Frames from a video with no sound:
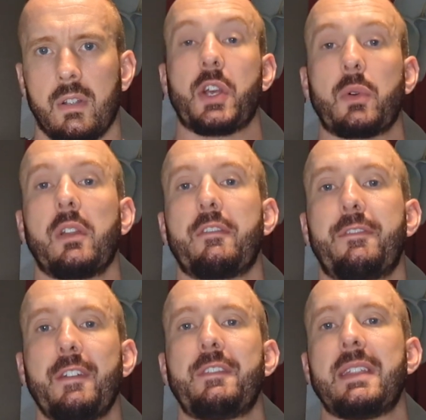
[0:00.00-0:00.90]
A total of
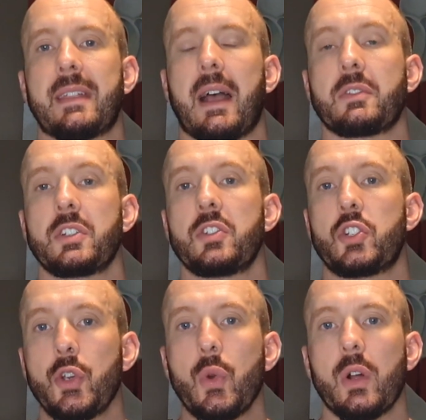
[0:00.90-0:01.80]

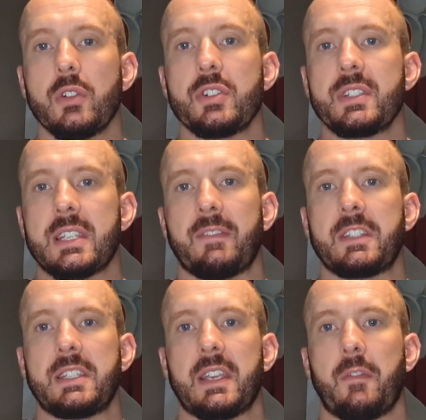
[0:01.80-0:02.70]

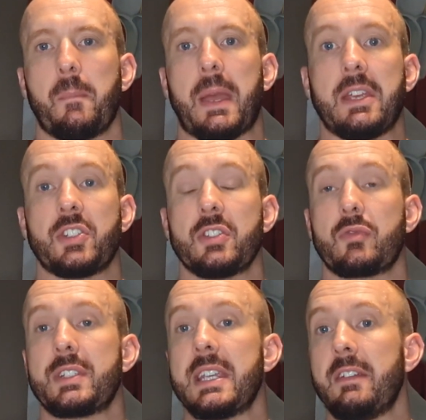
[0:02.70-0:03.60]
50,277
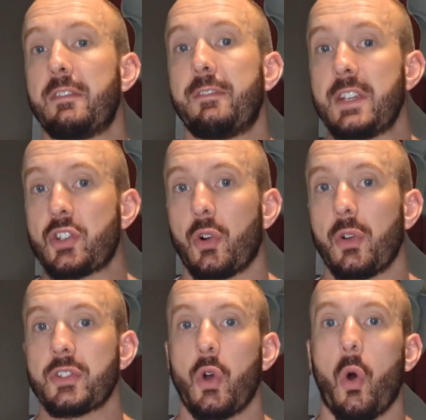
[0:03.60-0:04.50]
patients received fish
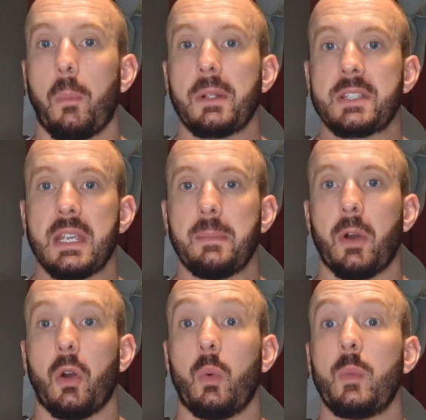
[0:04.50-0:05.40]
oils or
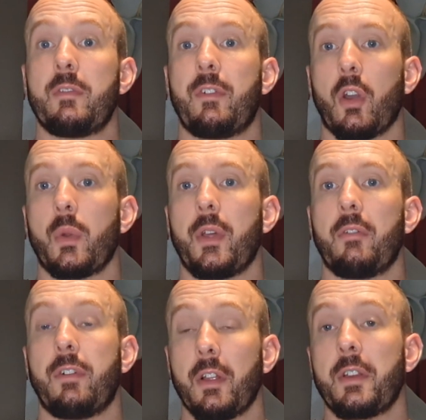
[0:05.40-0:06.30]
placebo and were followed
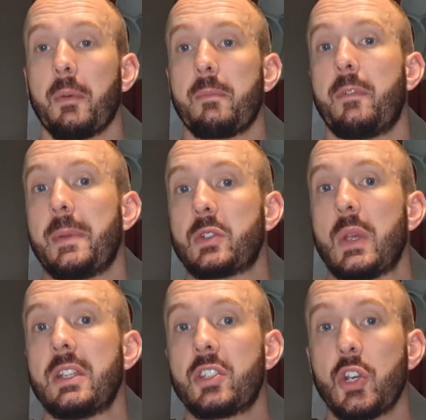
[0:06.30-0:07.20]
up for
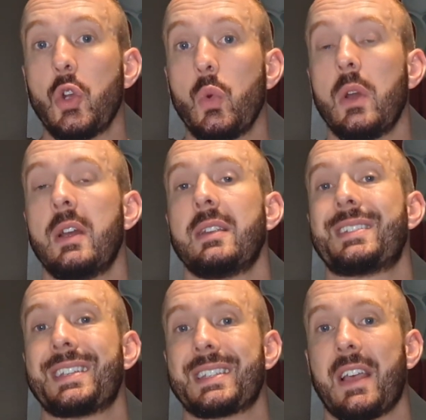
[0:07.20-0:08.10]
between 2
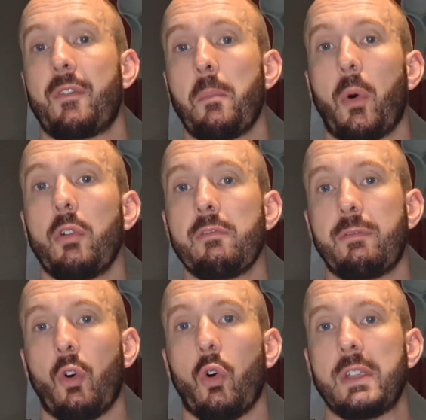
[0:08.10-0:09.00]
to
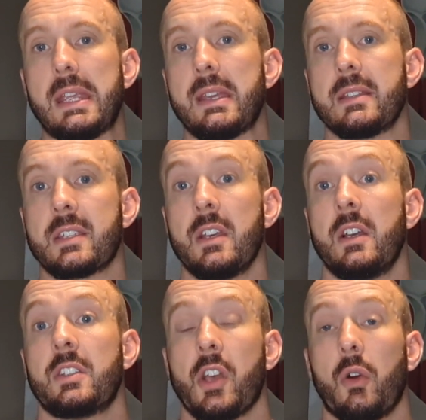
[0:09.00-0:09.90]
7.4 years.
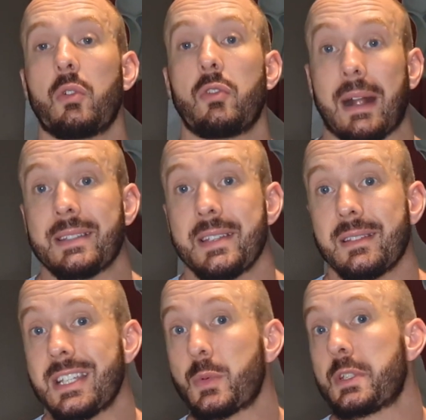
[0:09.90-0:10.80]
So
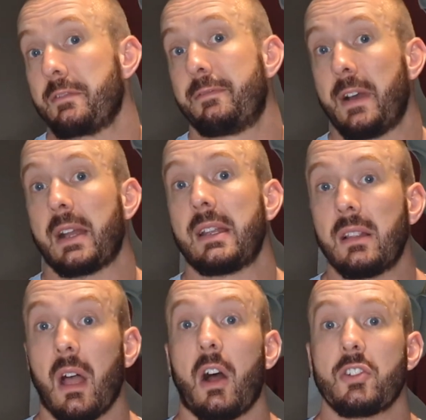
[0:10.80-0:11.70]
granted, this was a fairly
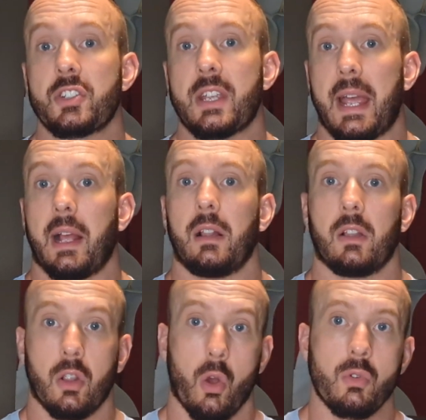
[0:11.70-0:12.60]
large
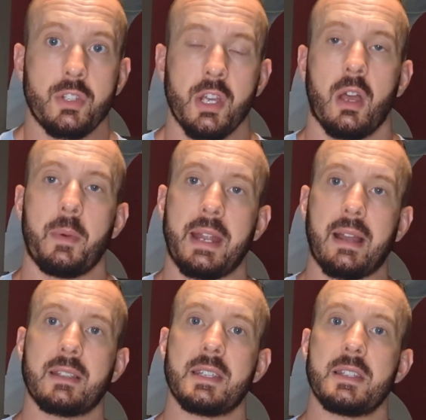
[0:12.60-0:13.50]
scale long-term
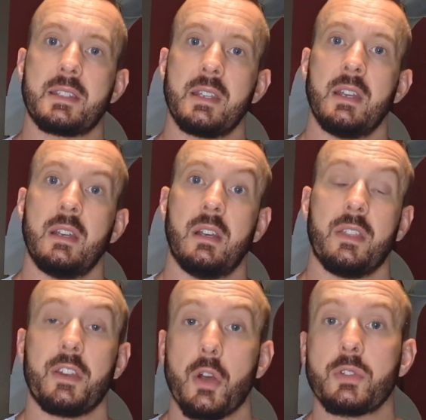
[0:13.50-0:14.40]
analysis,
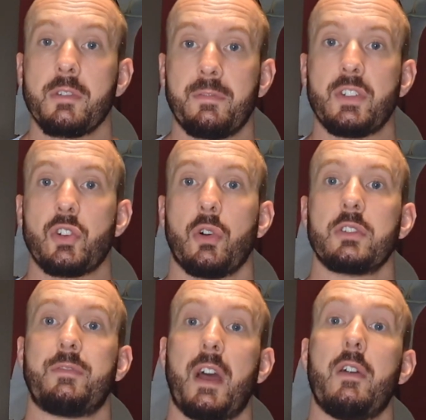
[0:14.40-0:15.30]
and the dose of fish
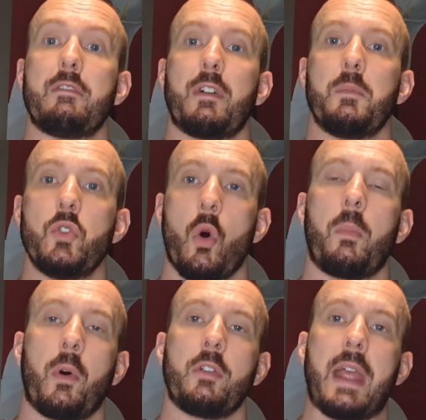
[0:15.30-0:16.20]
oils varied from
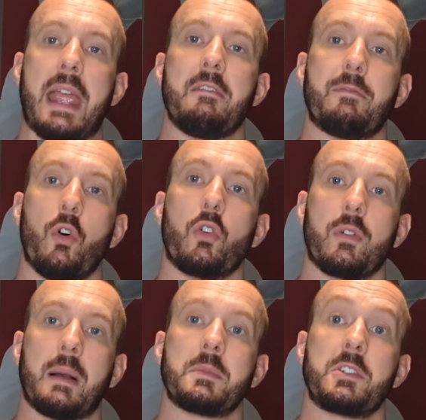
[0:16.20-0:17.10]
0.84
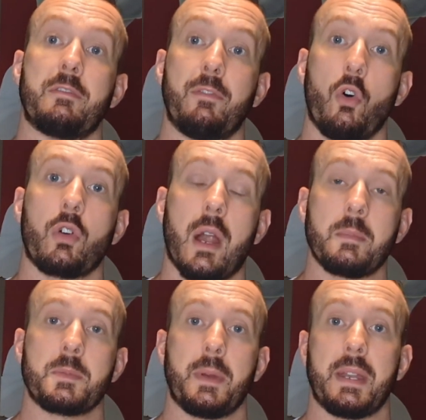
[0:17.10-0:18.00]
grams to 4
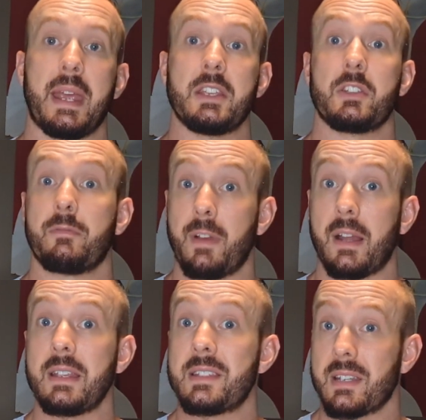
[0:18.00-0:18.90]
grams per day, so
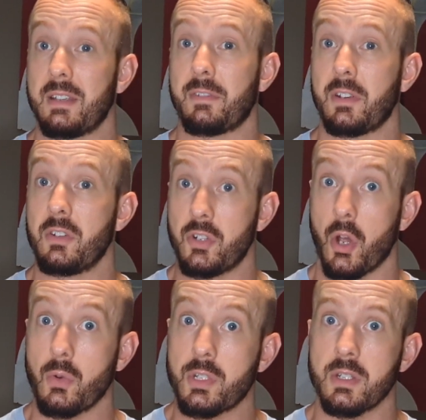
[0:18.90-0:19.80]
fairly significant
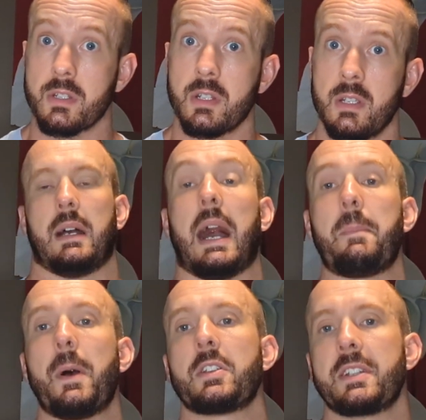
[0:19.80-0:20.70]
doses. I
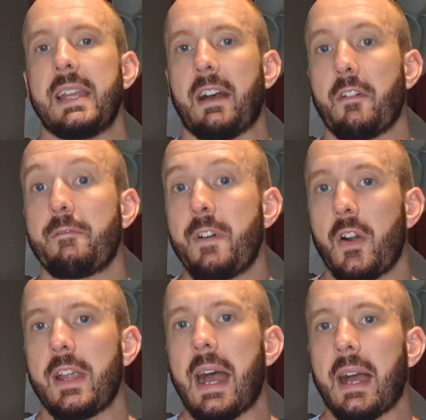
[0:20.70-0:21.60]
personally have a
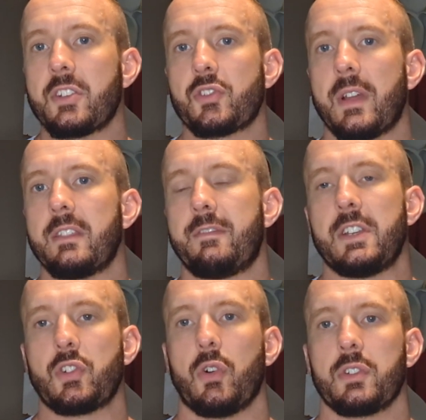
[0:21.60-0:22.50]
very high strength
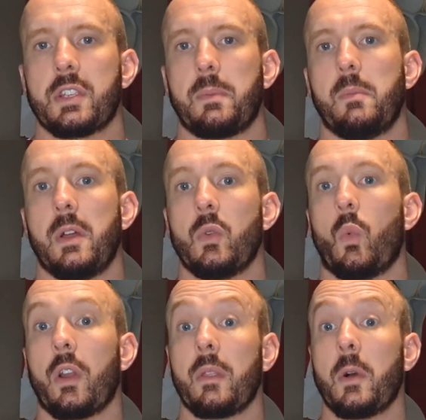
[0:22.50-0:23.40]
fish oil supplement,
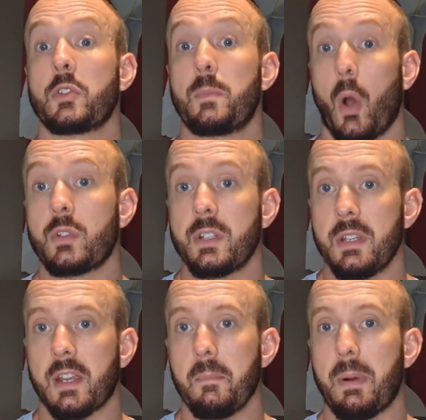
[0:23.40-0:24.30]
one of the most
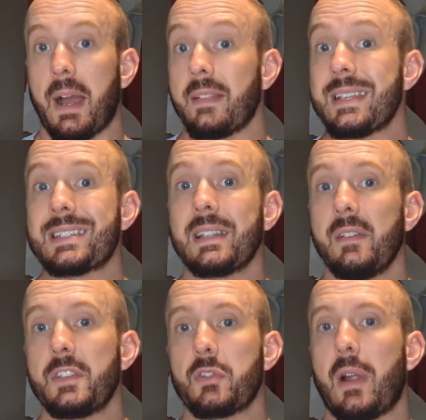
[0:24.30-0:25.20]
potent you can buy, and this
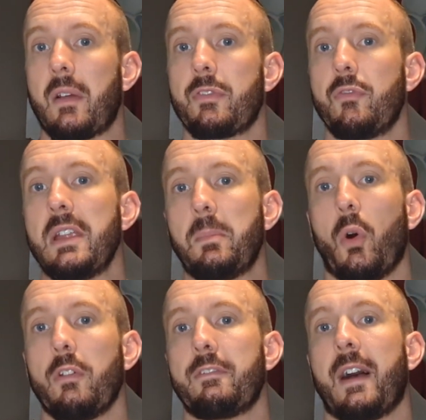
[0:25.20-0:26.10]
delivers around
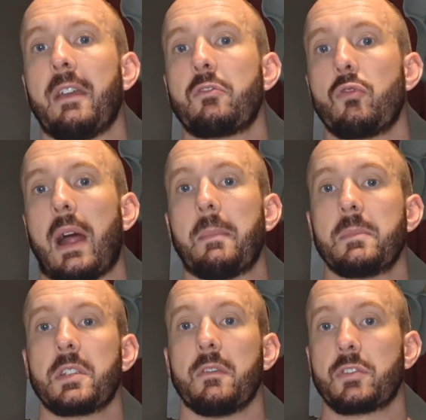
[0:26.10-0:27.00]
3.5
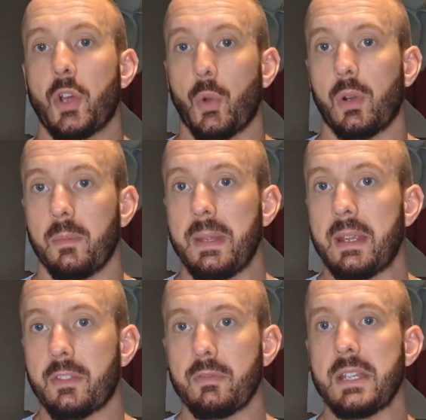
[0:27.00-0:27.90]
grams of total
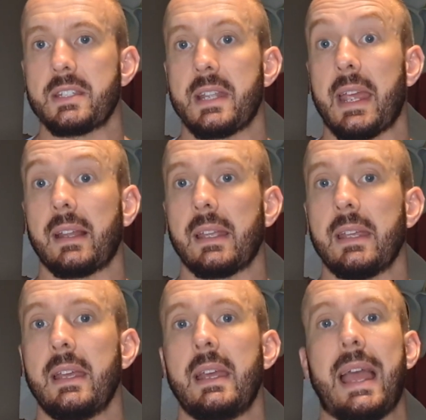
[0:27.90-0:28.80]
omega-3s daily.